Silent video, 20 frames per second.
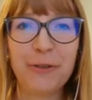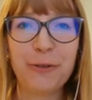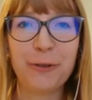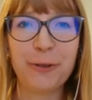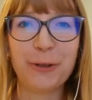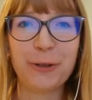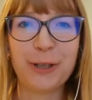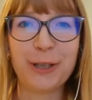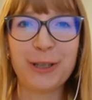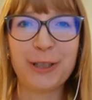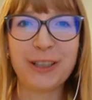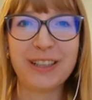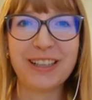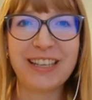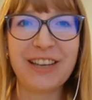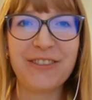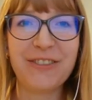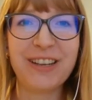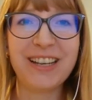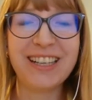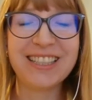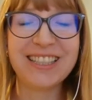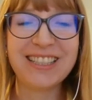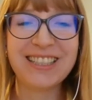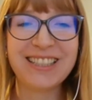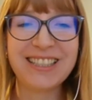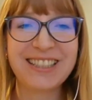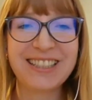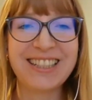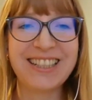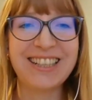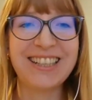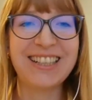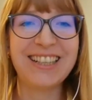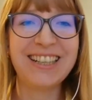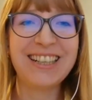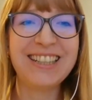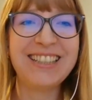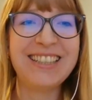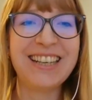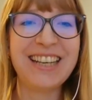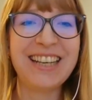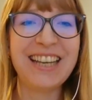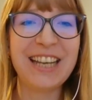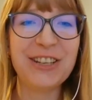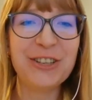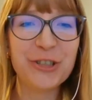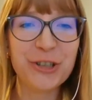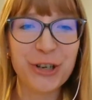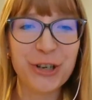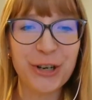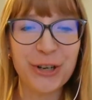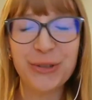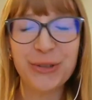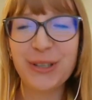for giving us the intro